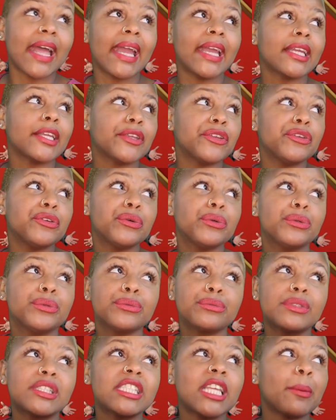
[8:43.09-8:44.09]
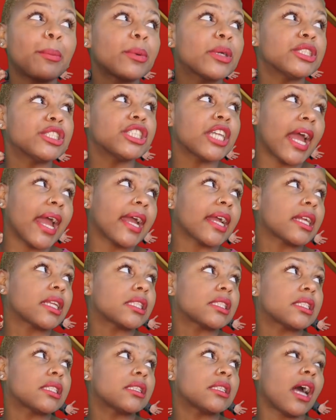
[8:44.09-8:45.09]
Thank you. Separate
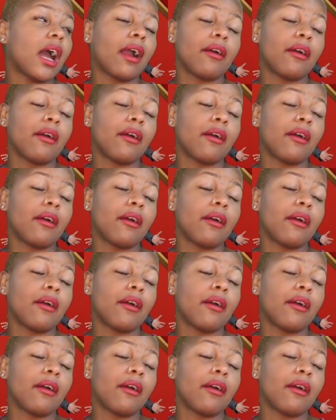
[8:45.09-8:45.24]
checks.